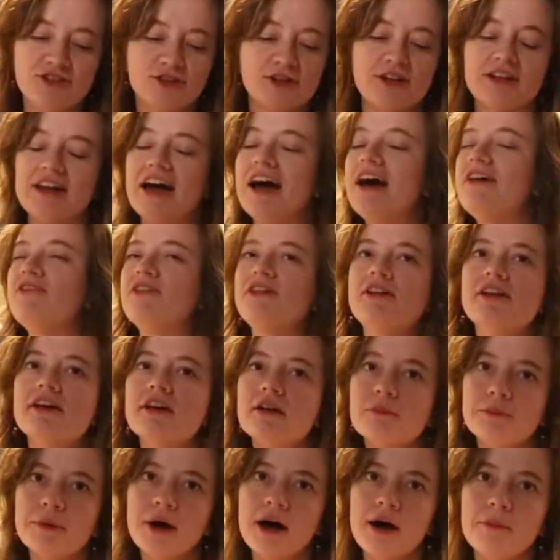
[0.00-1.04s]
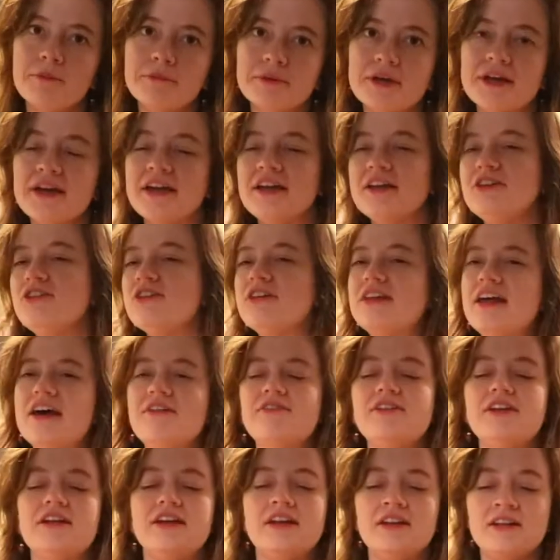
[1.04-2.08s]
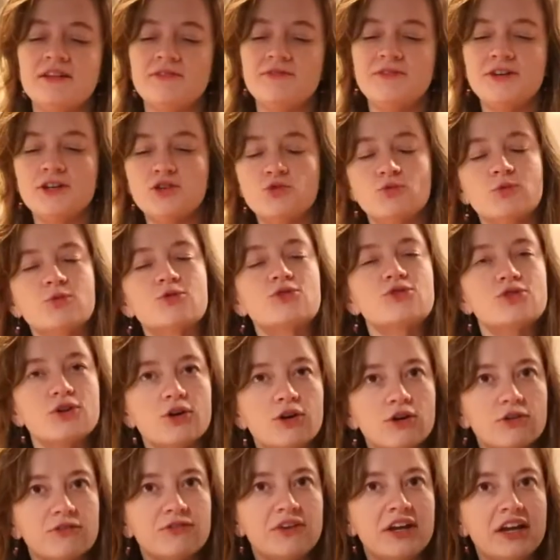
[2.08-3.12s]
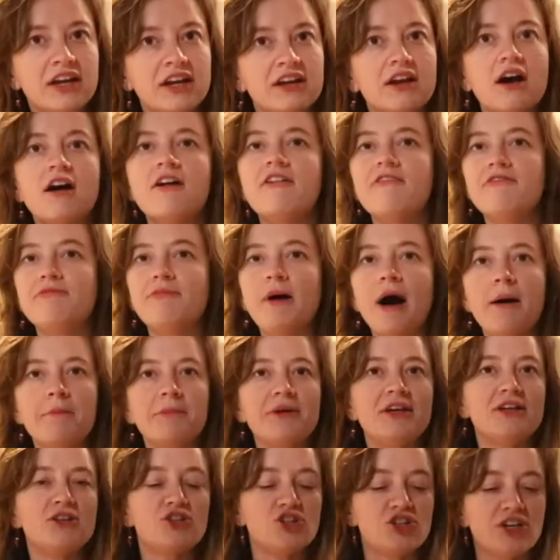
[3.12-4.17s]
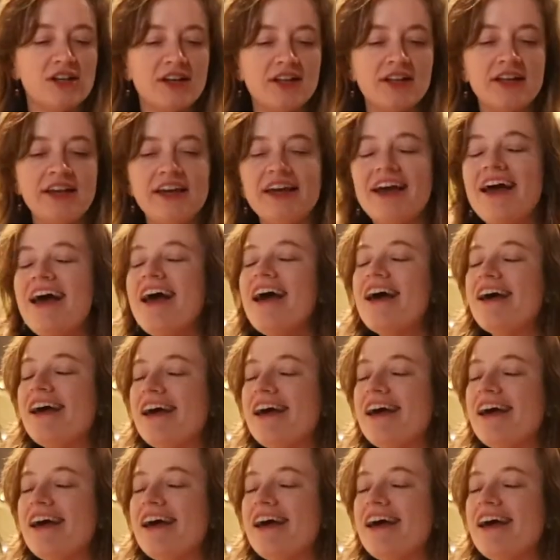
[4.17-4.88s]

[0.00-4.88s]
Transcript: You can have a little pumpkin. You can have an individual serving of pumpkin chili.